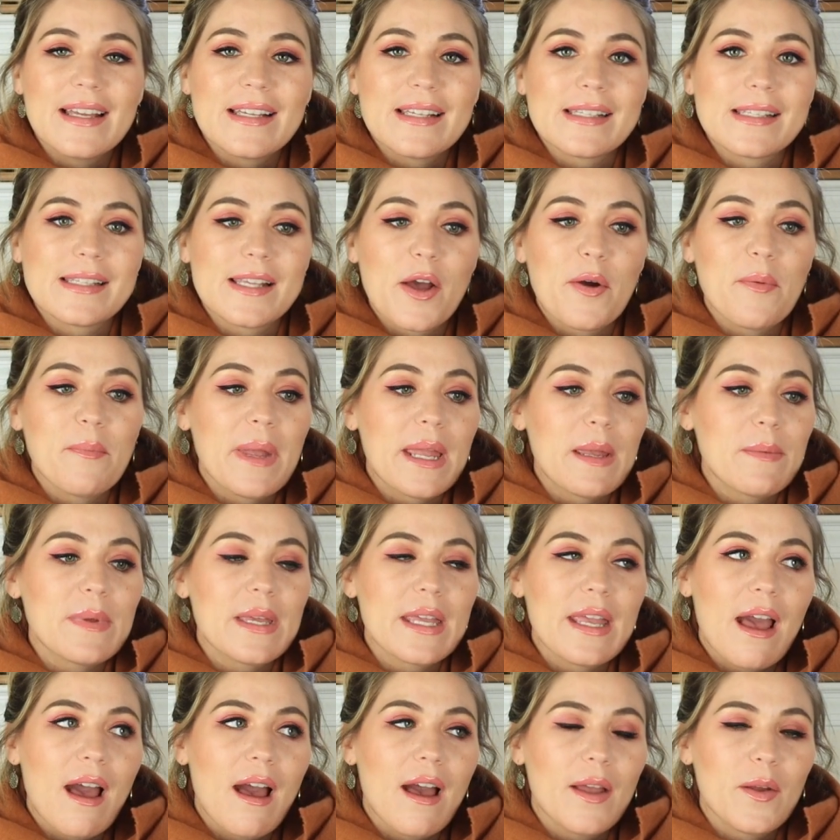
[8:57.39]
So
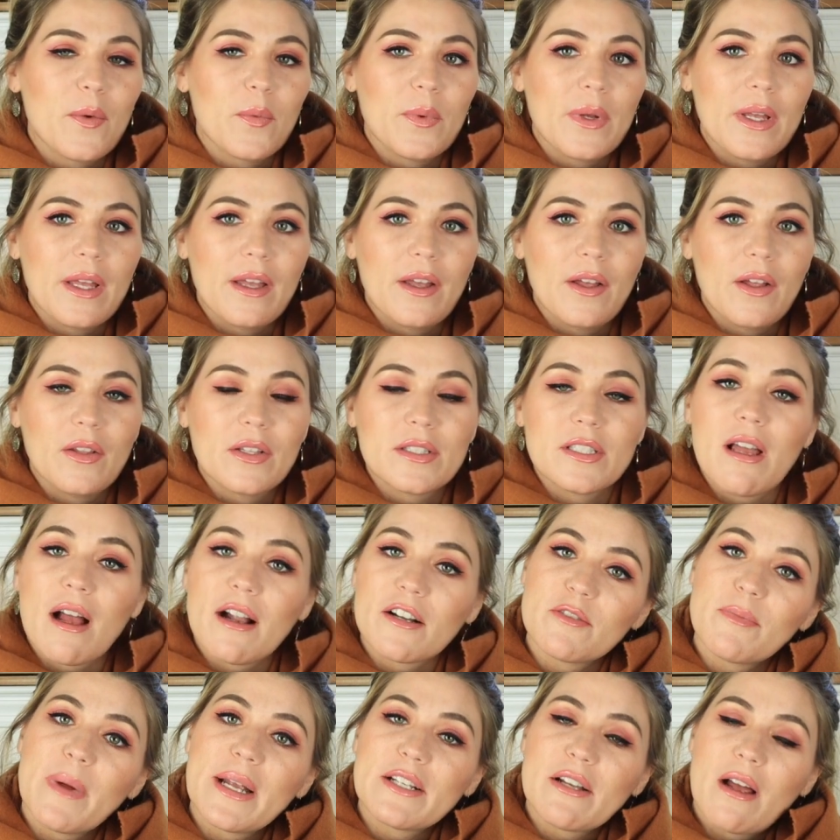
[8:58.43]
maybe I will
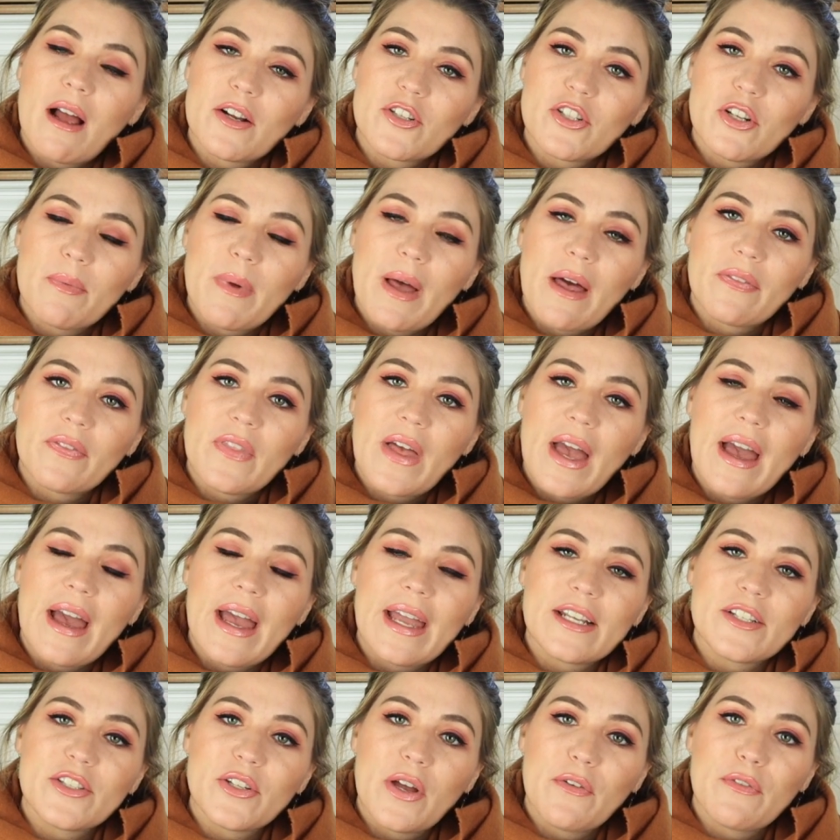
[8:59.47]
talk to my doctor about that.
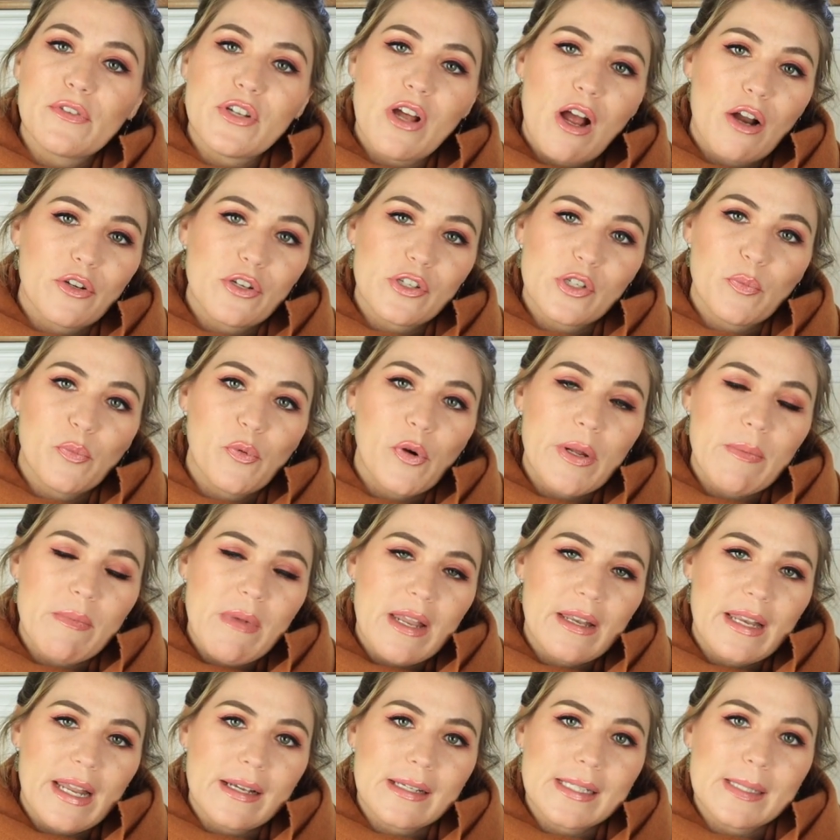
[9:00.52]
I do have a doctor's
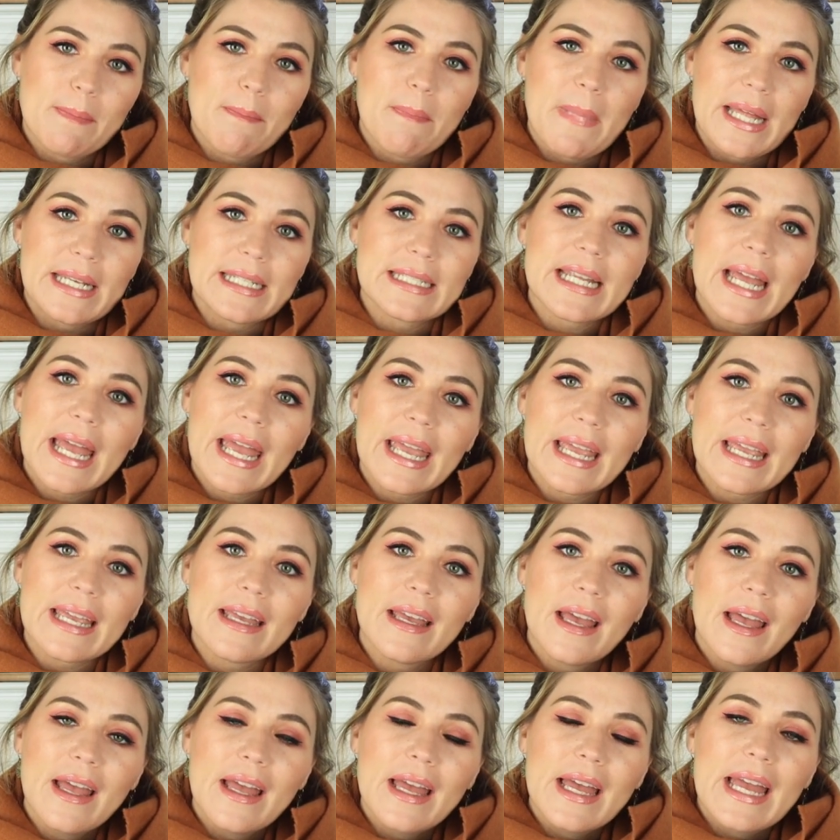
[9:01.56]
appointment next
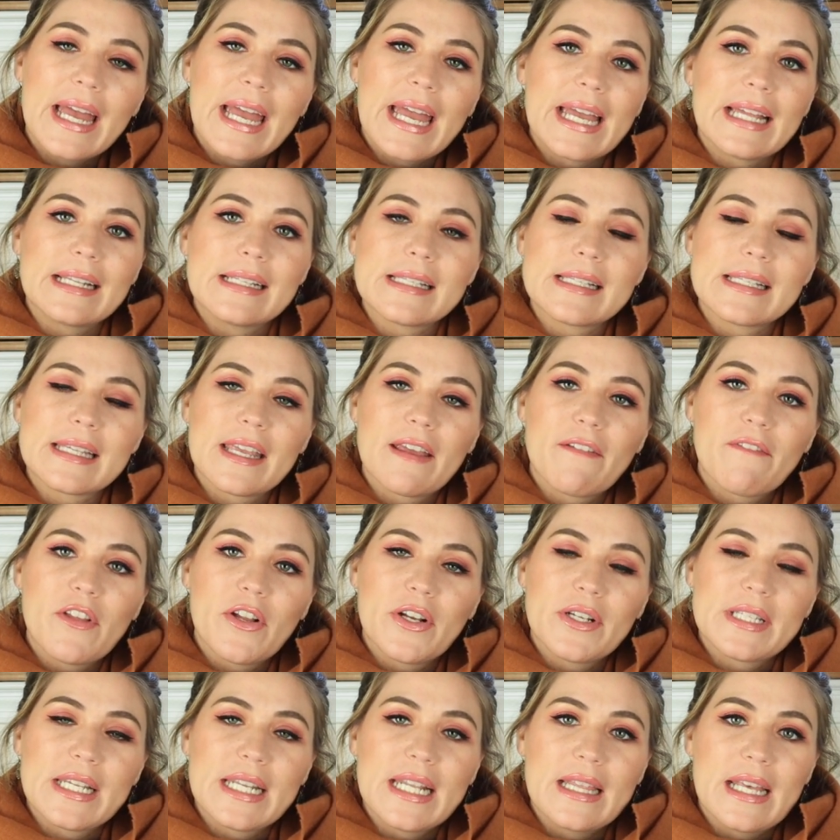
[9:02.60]
Monday and see if
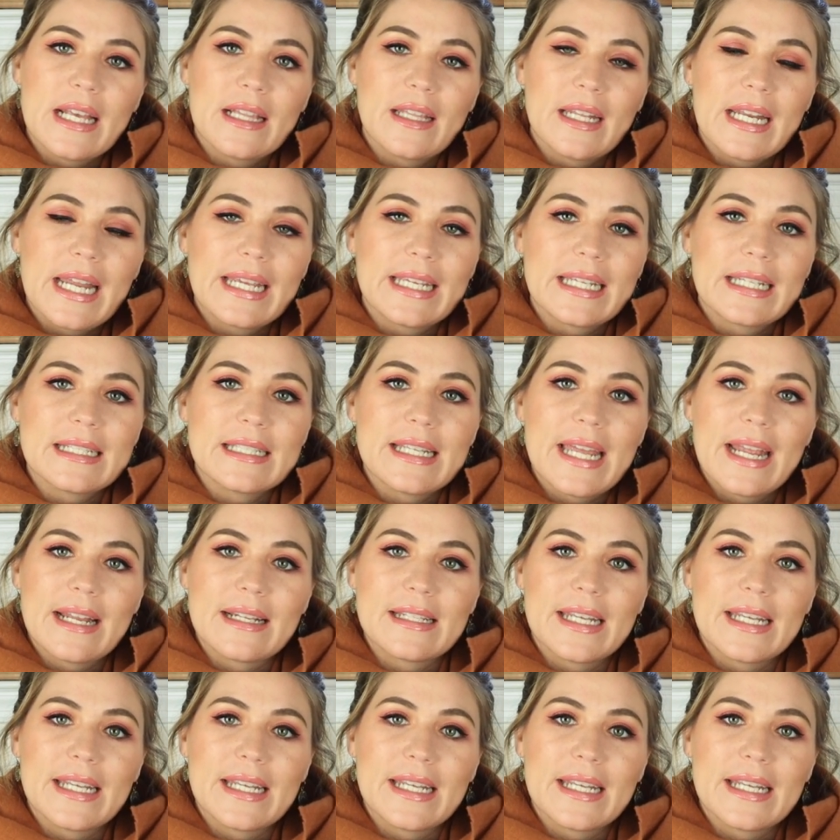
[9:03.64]
there's anything that I can take